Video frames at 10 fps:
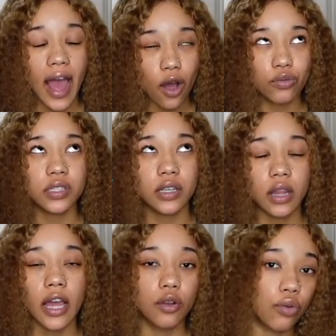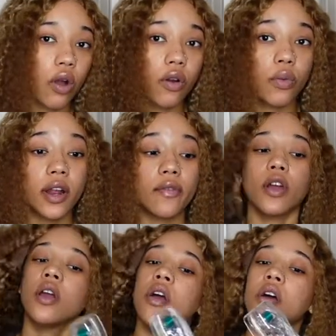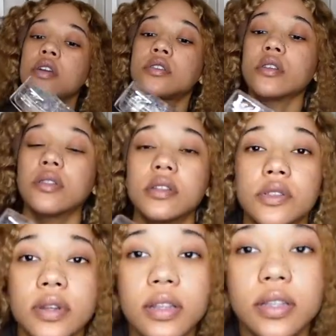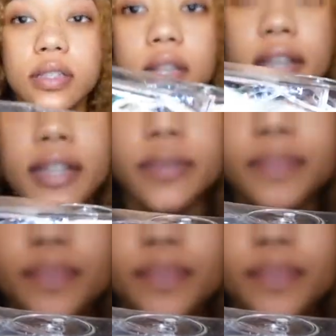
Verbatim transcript: out and like grow or whatever. So this is what it looks like.